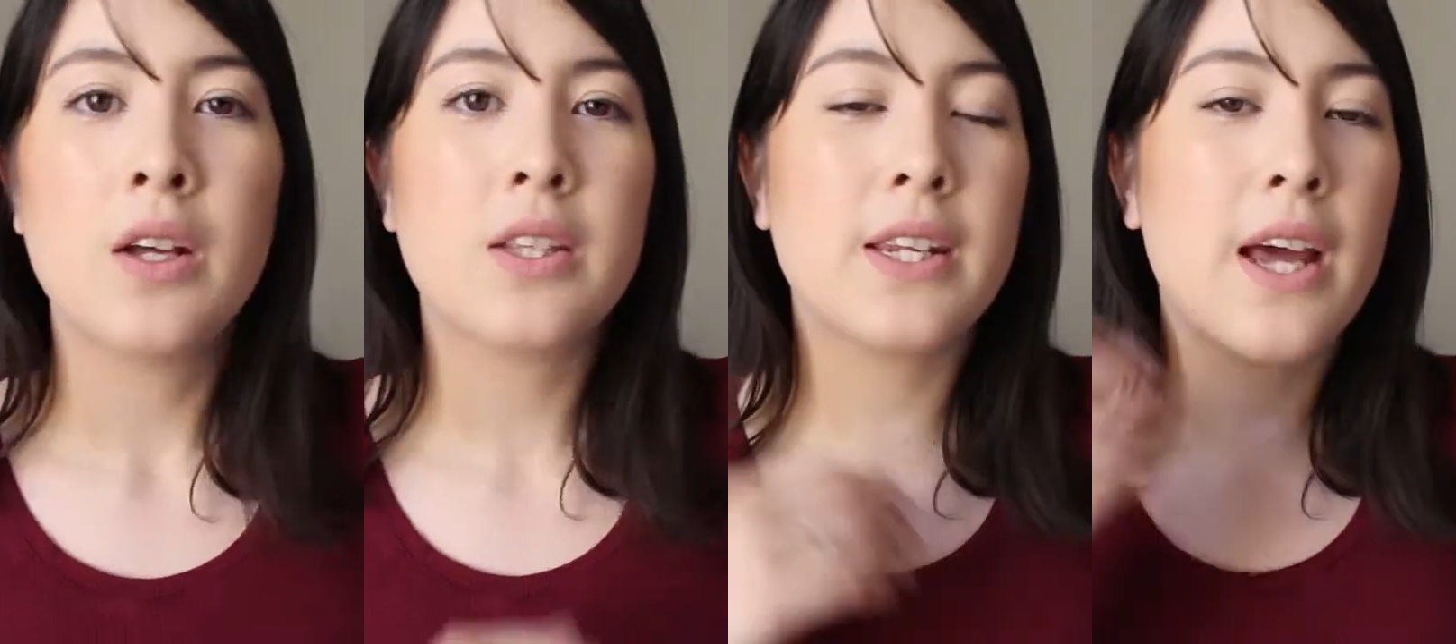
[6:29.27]

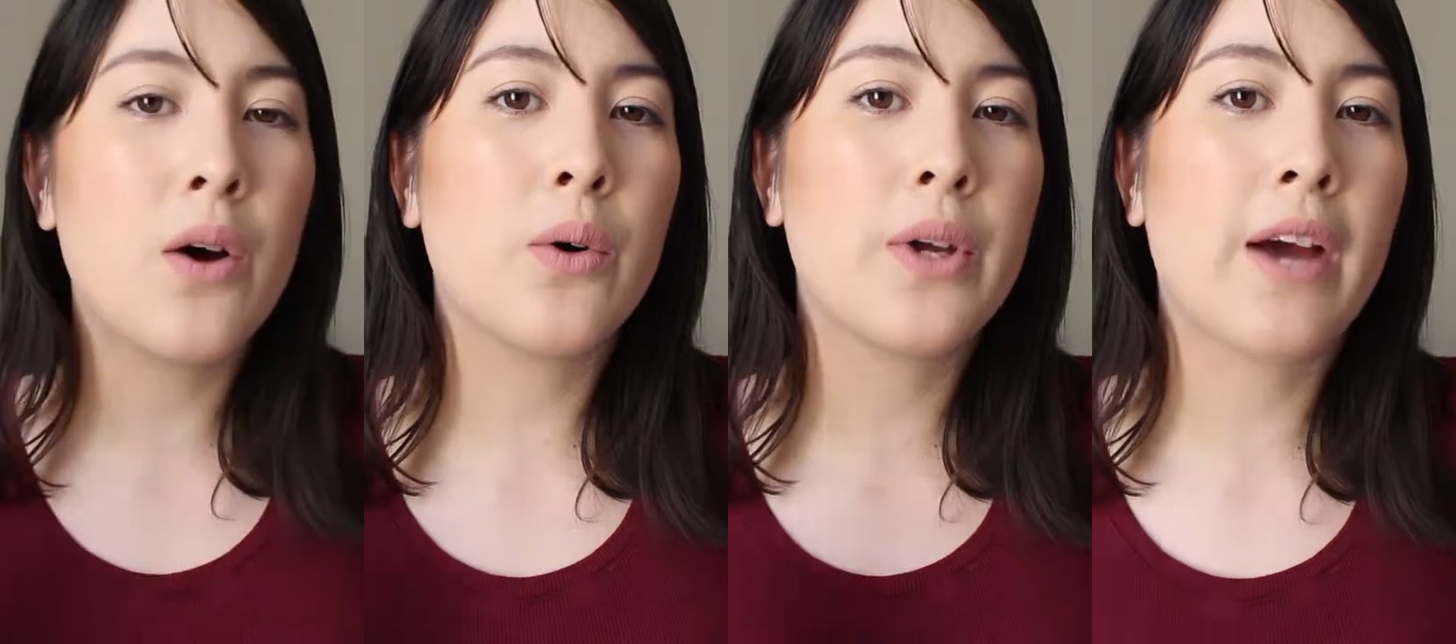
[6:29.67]
So
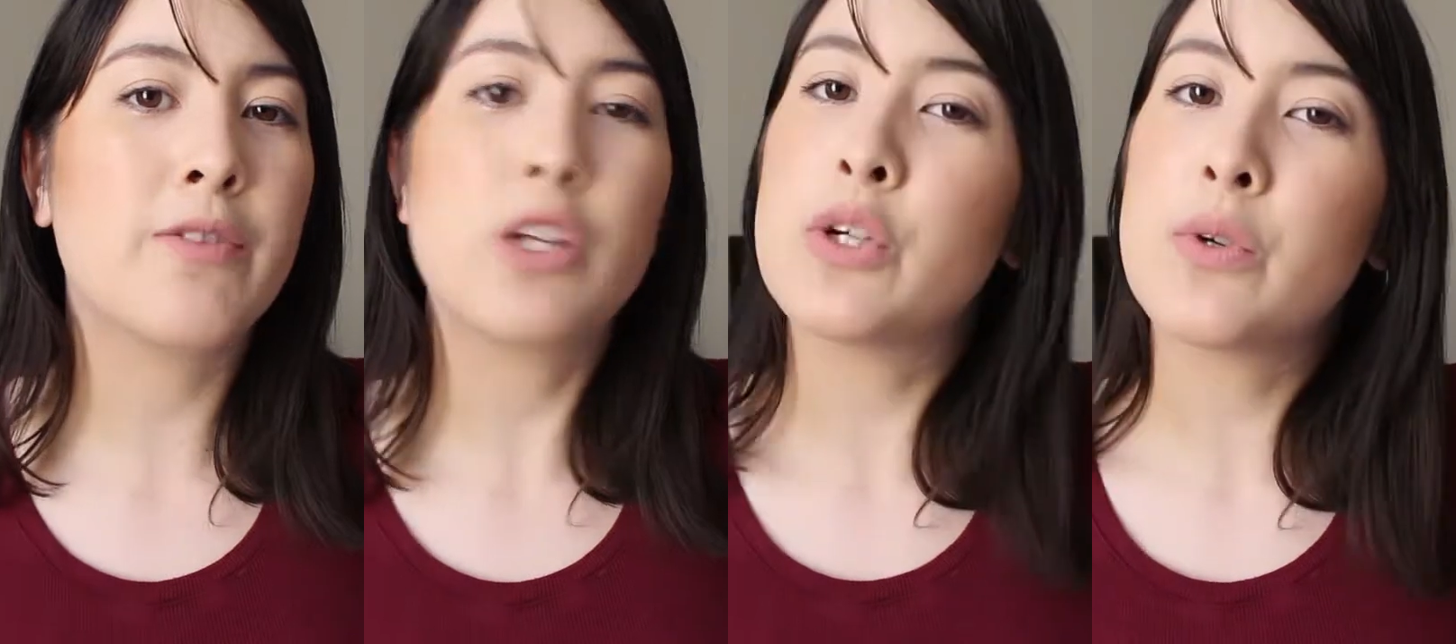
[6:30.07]
now all you
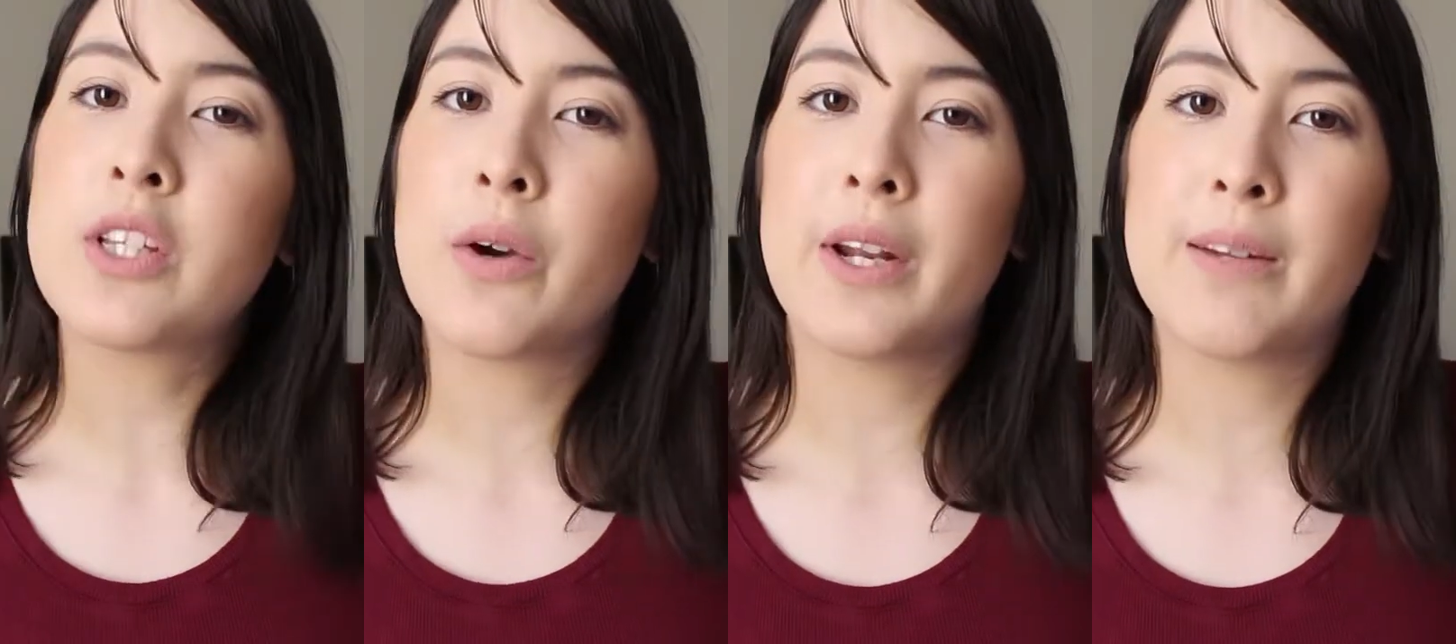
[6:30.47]
have to do
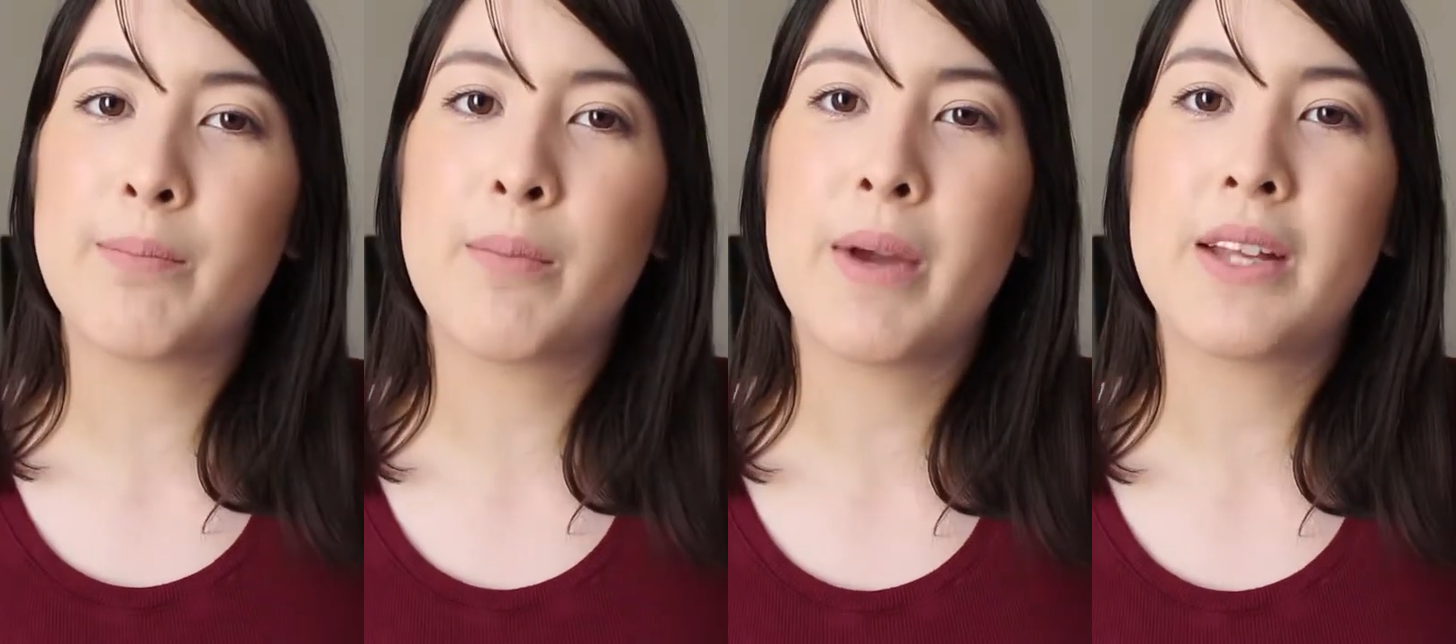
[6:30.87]
is go and
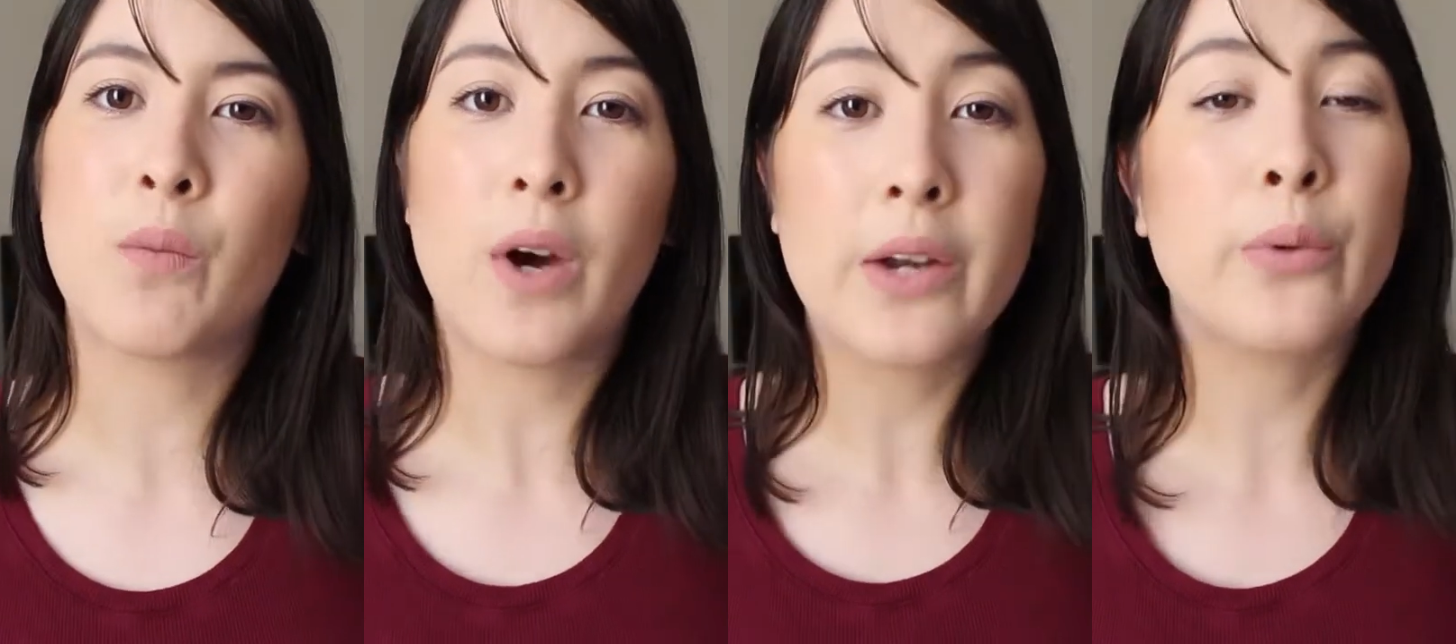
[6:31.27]
implement
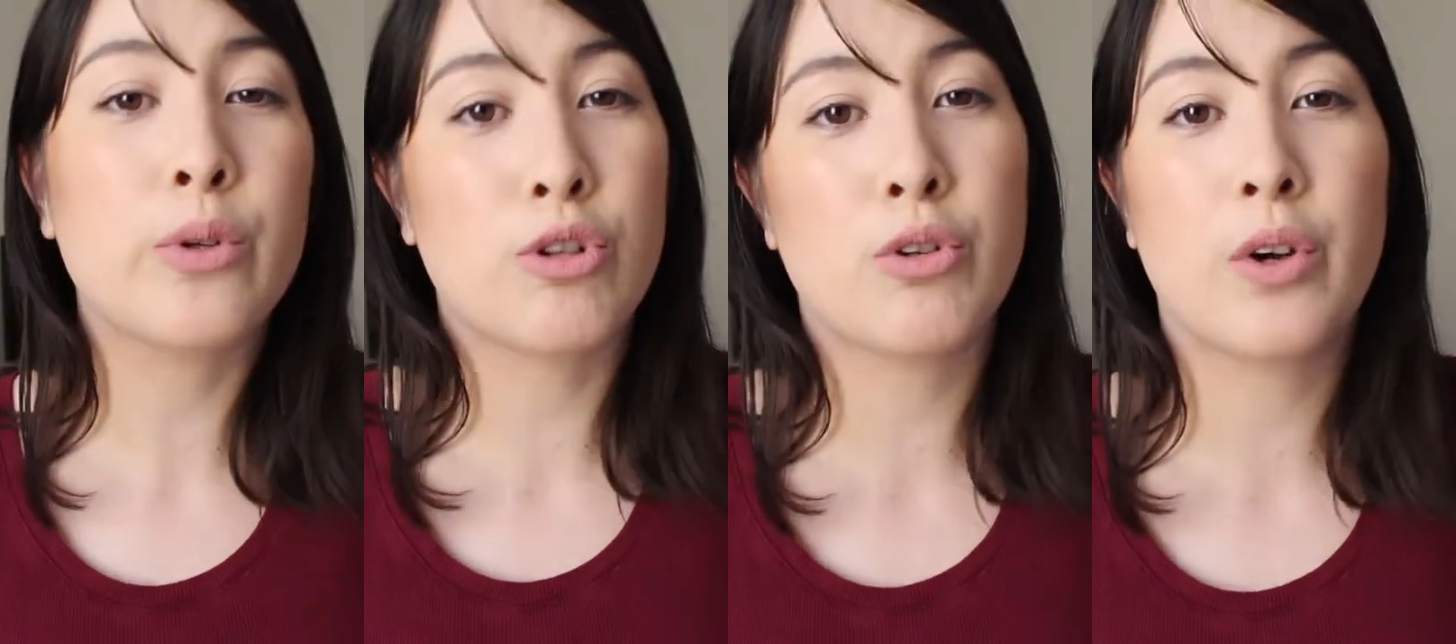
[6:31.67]
1 or
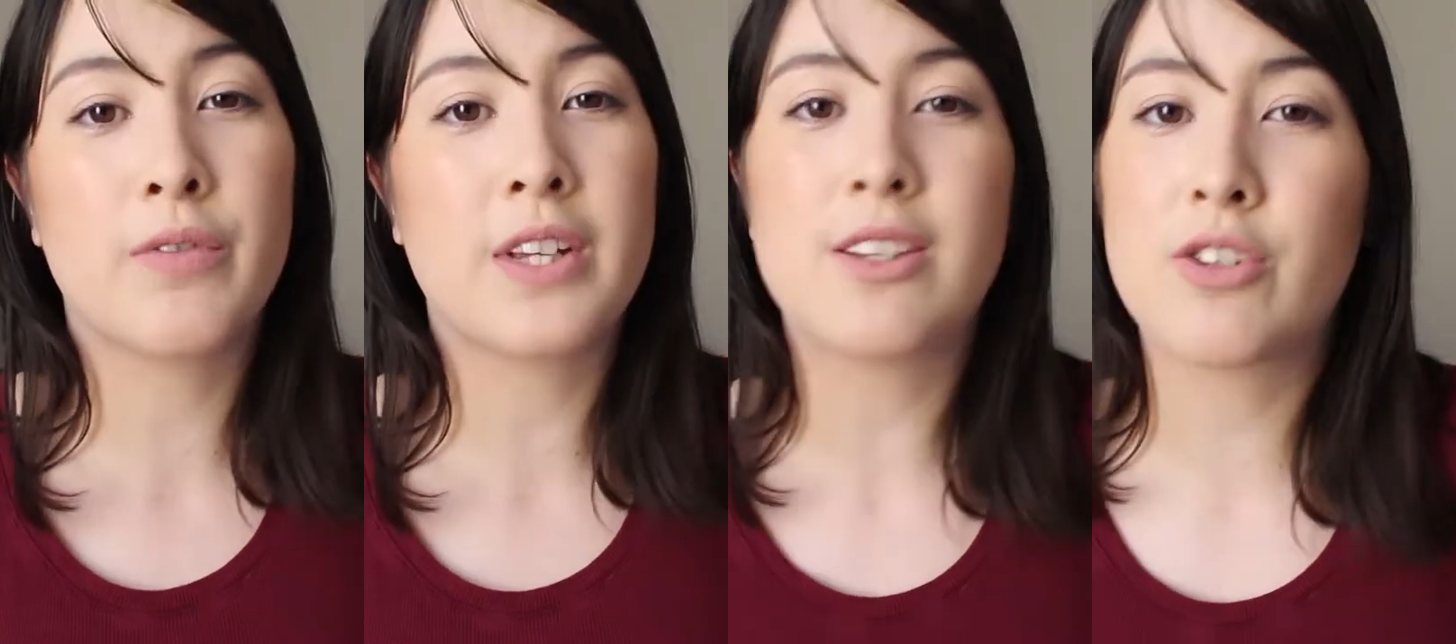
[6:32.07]
2
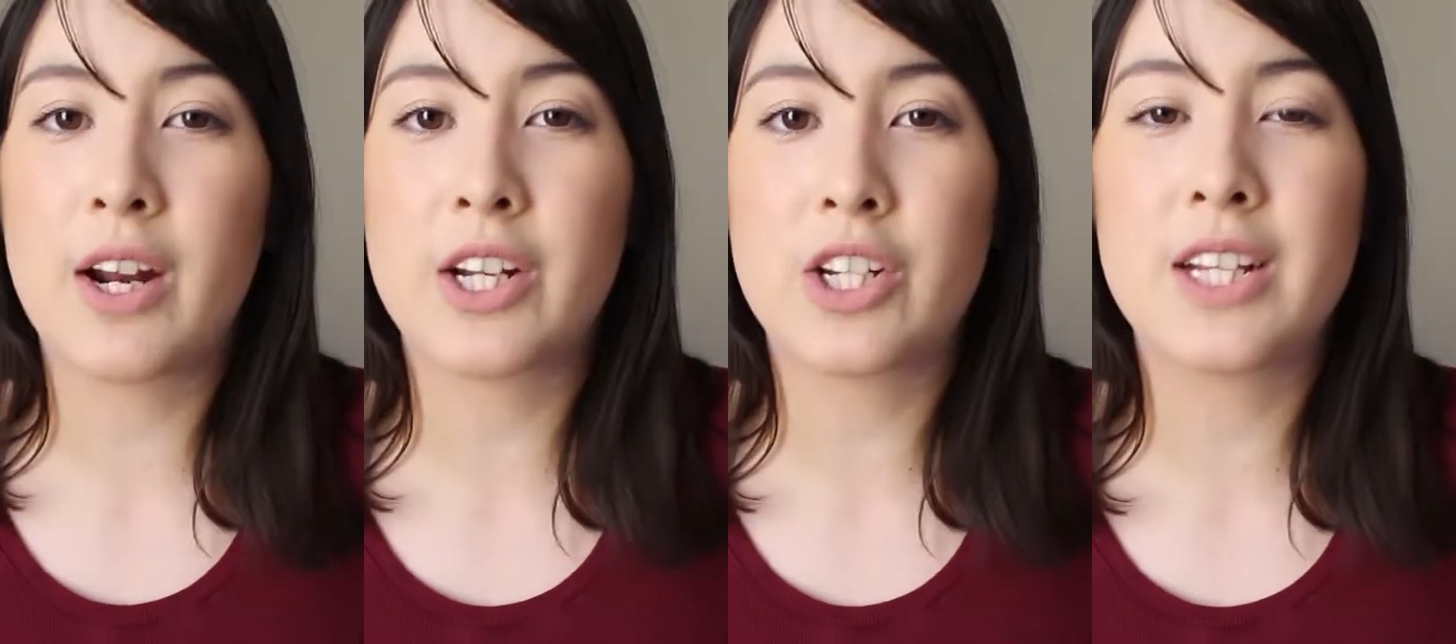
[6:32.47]
of these
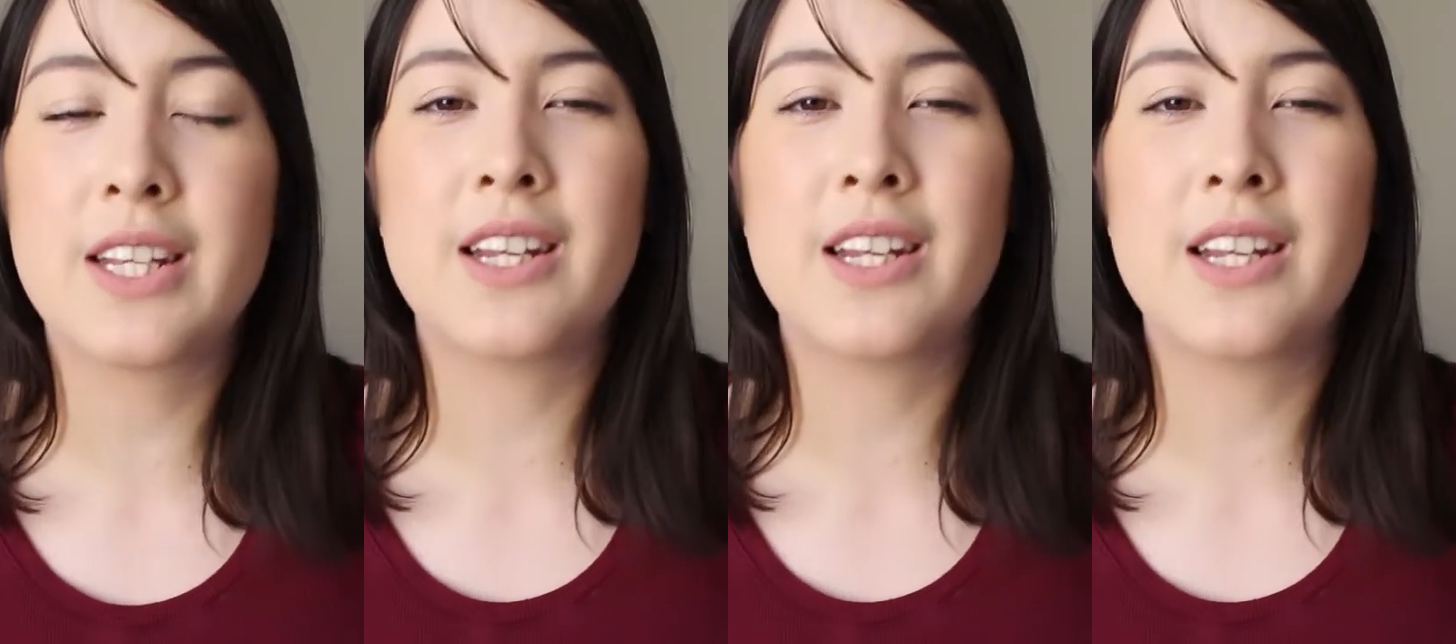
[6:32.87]
strategies